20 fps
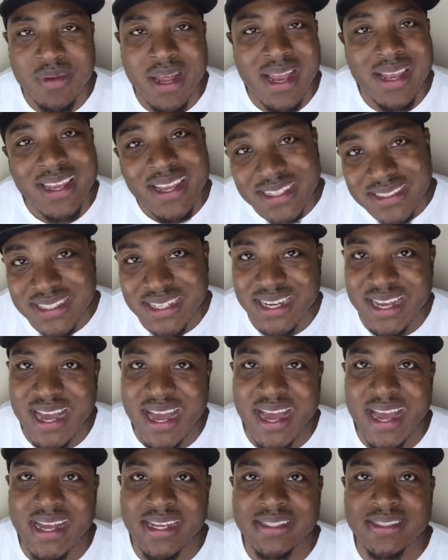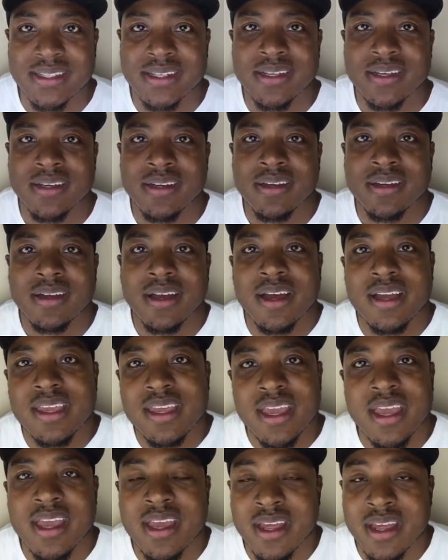Now listen, guys,
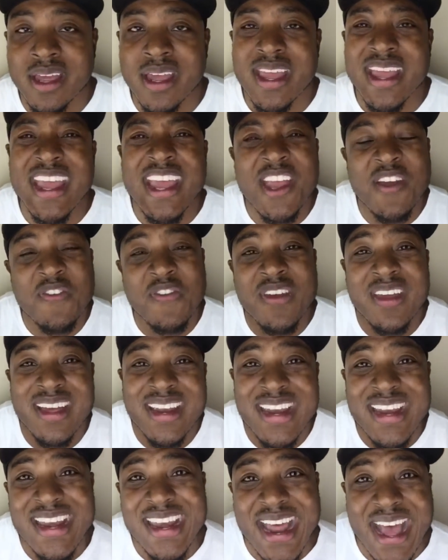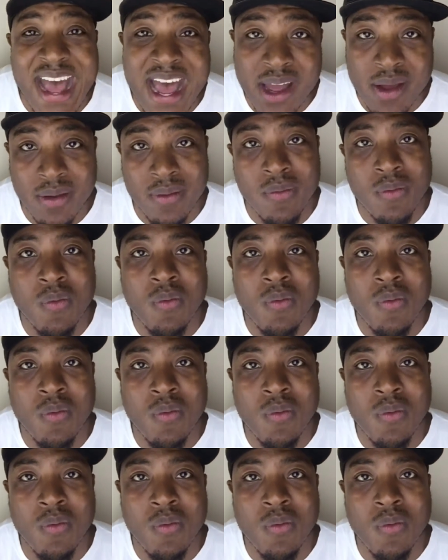again, if you're not